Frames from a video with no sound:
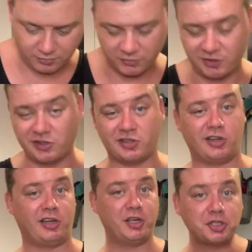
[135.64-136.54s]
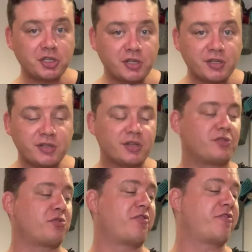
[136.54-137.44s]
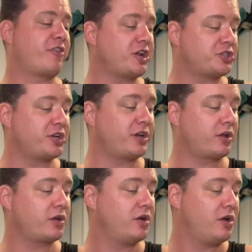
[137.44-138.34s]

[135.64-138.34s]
It's delicious, it's refreshing.